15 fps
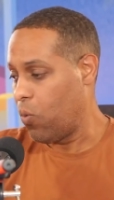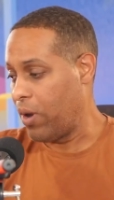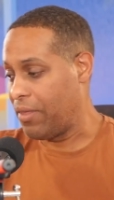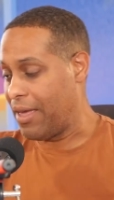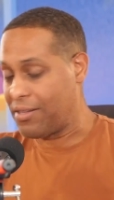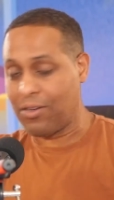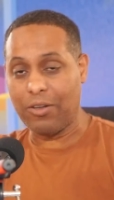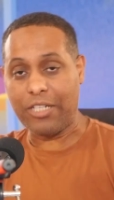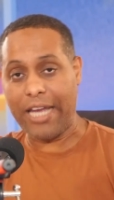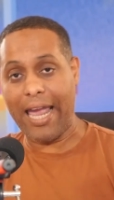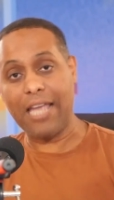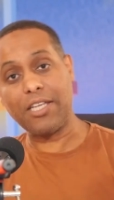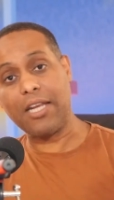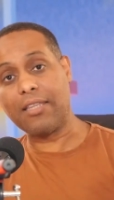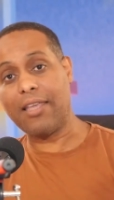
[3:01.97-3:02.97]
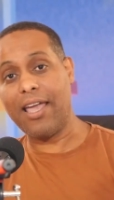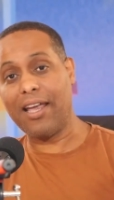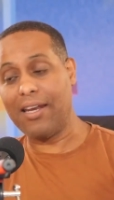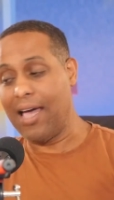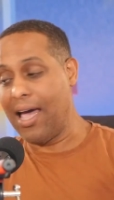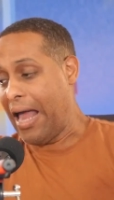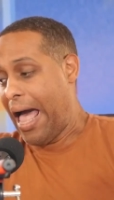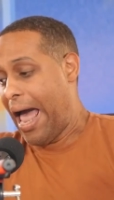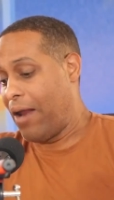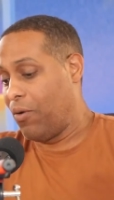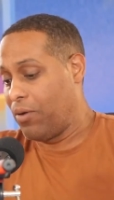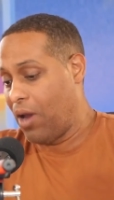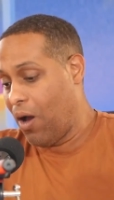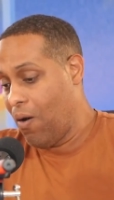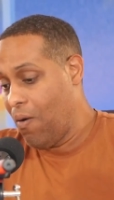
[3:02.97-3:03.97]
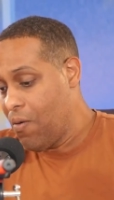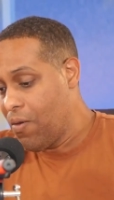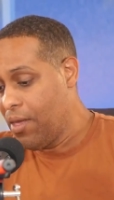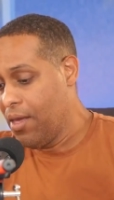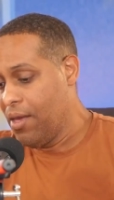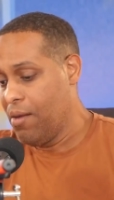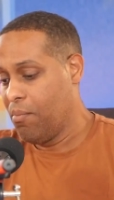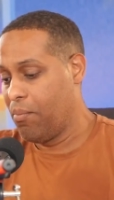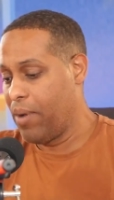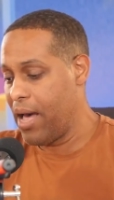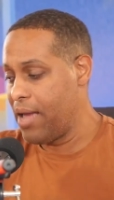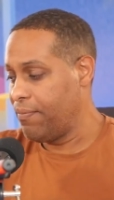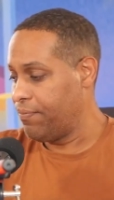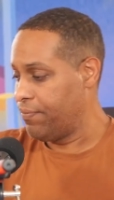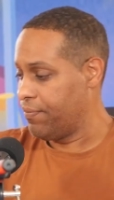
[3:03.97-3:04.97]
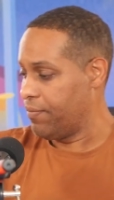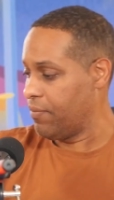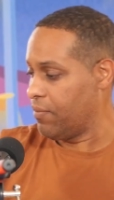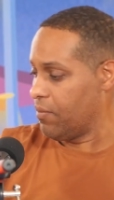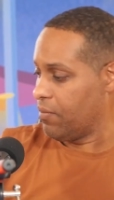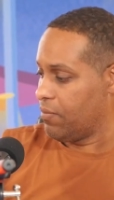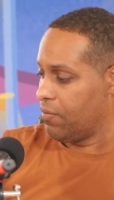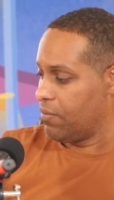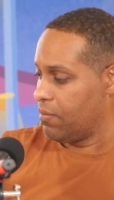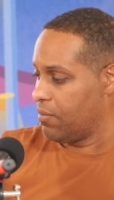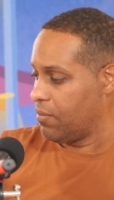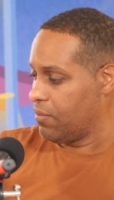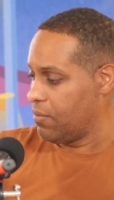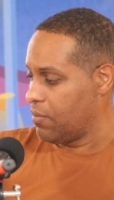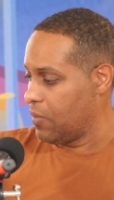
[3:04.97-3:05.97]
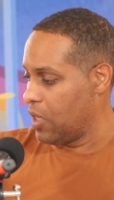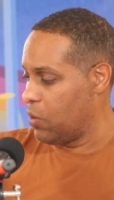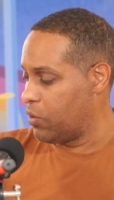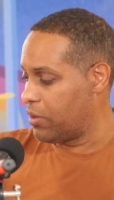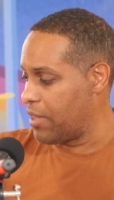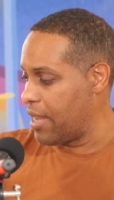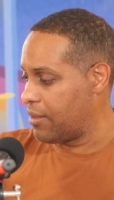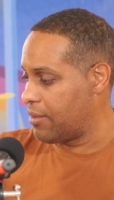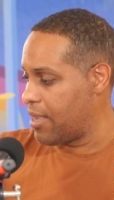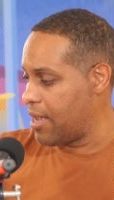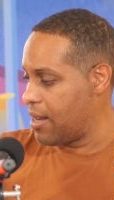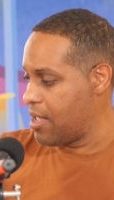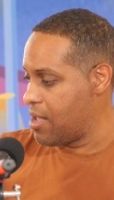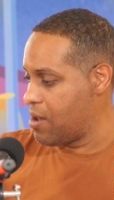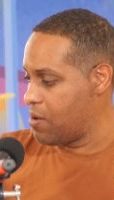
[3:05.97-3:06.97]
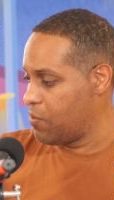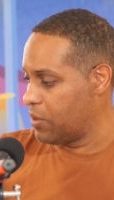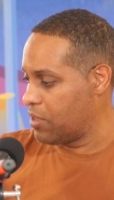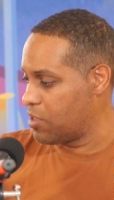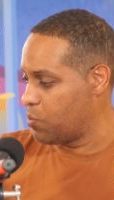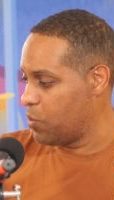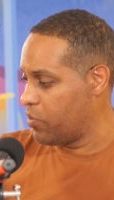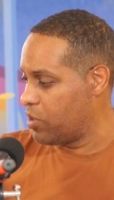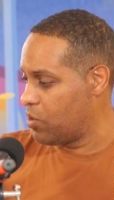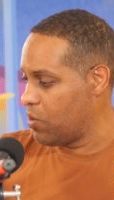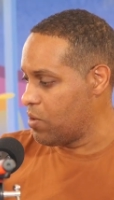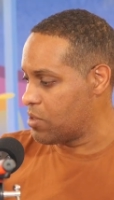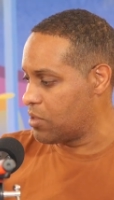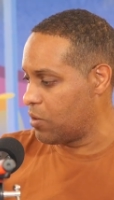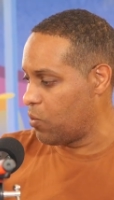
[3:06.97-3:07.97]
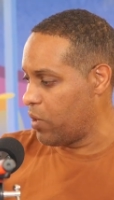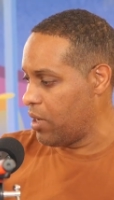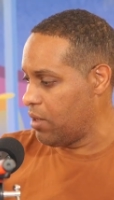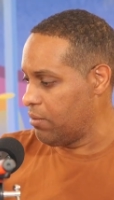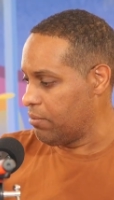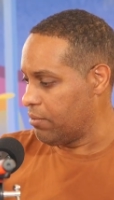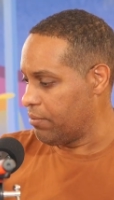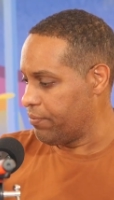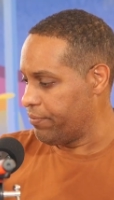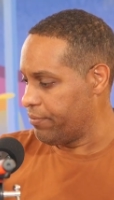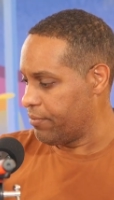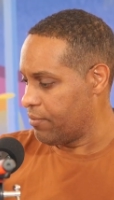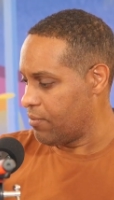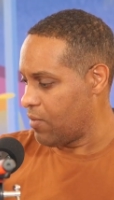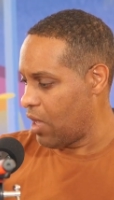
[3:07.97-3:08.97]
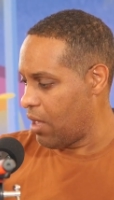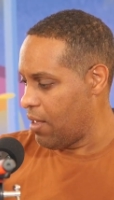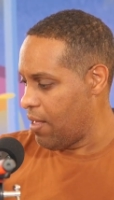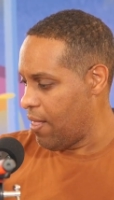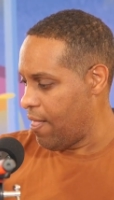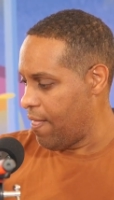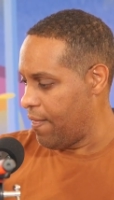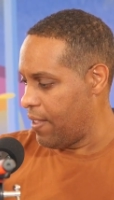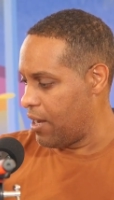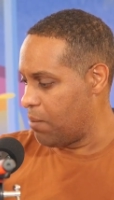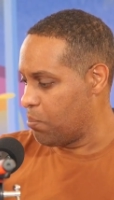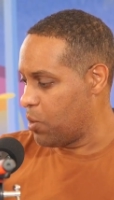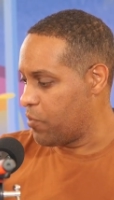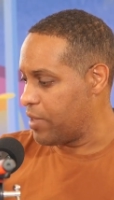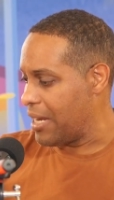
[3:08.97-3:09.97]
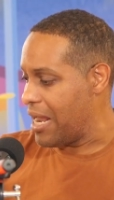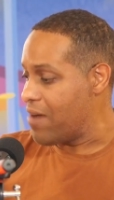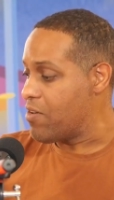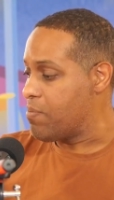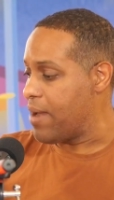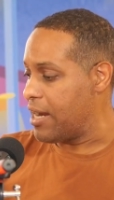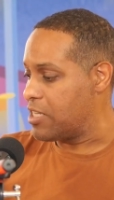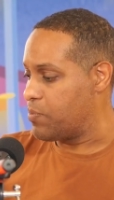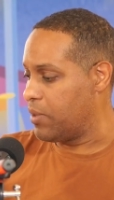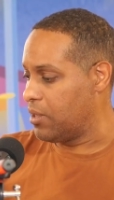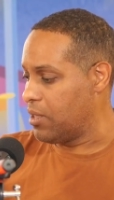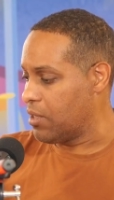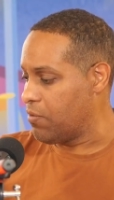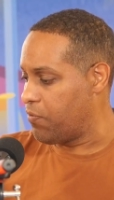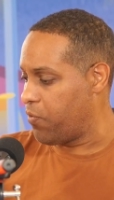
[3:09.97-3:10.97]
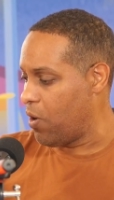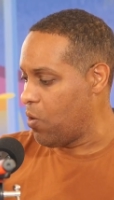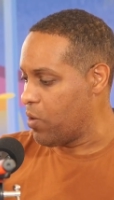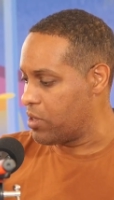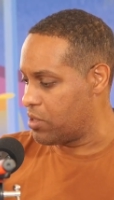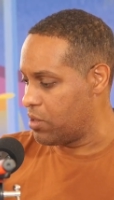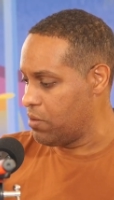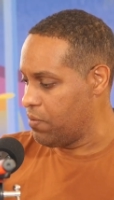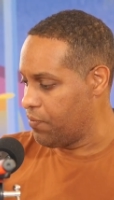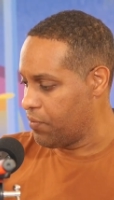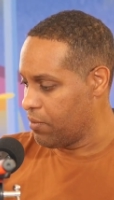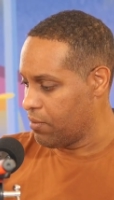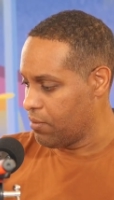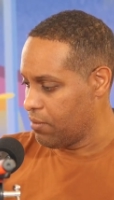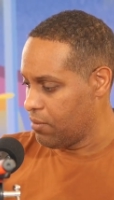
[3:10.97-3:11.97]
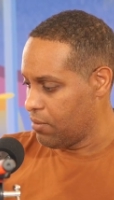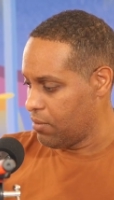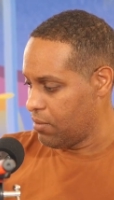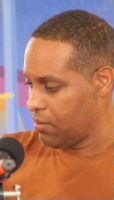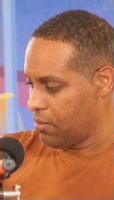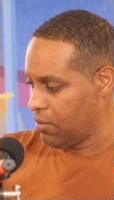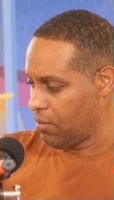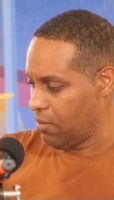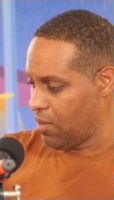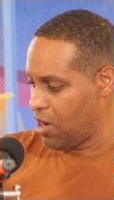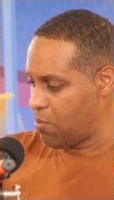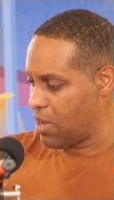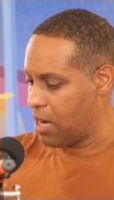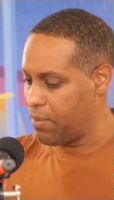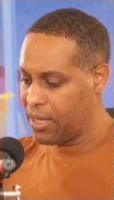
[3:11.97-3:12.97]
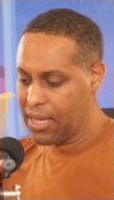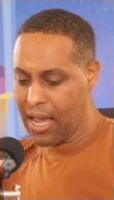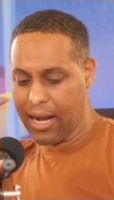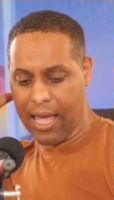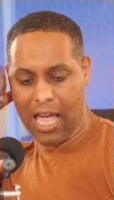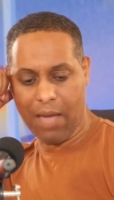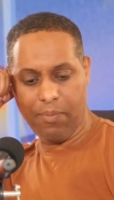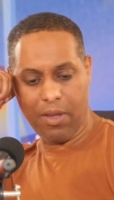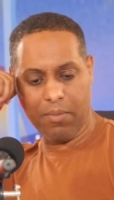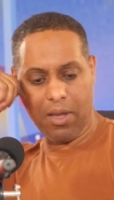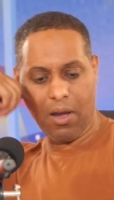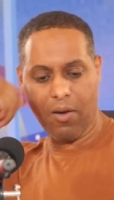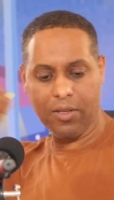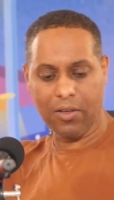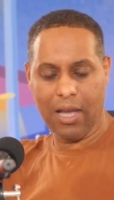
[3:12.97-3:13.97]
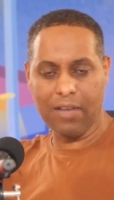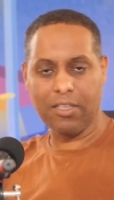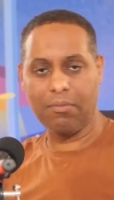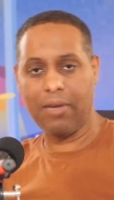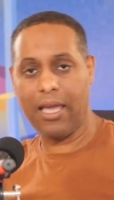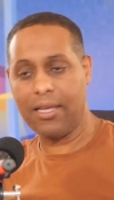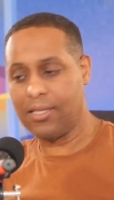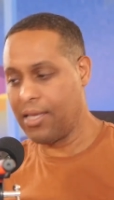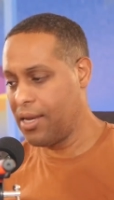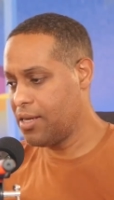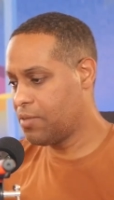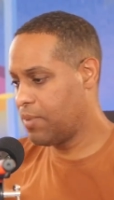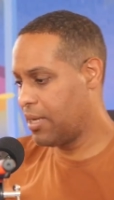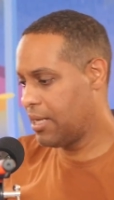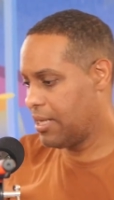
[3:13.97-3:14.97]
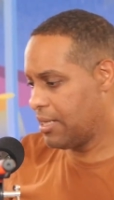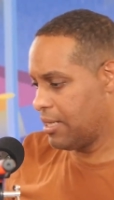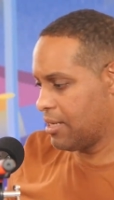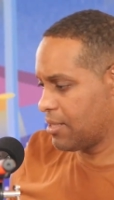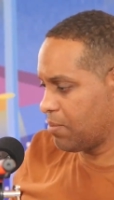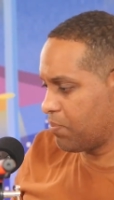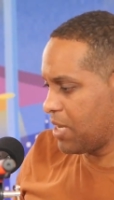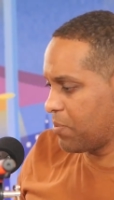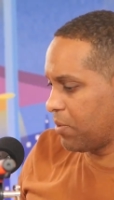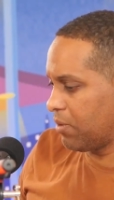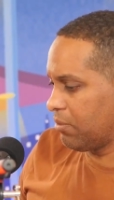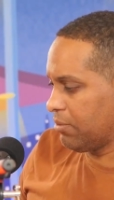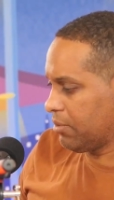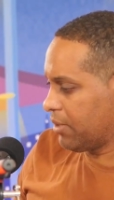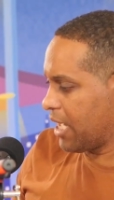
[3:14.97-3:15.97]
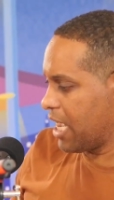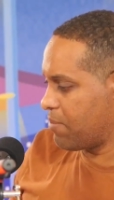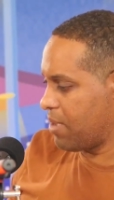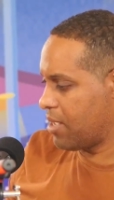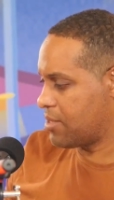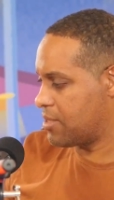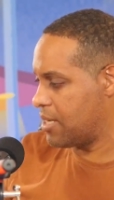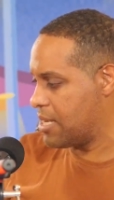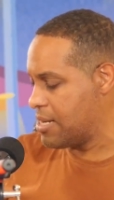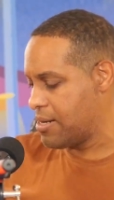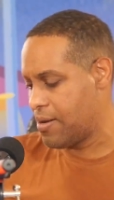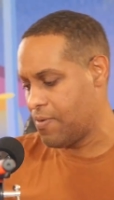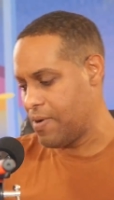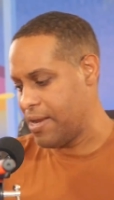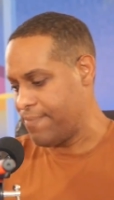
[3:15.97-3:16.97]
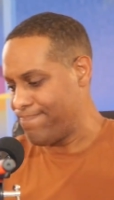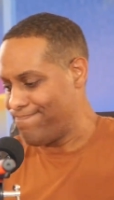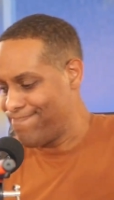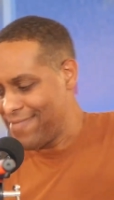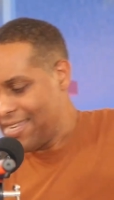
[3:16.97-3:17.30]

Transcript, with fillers: Whether that's going to change anything or not, I don't know. But you would think that uh, with this movie doing so well, a movie that everybody's been looking forward to, everybody be kind of happy. I mean, you're always going to have some naysayers, but uh, there's some people who came out saying, you know what?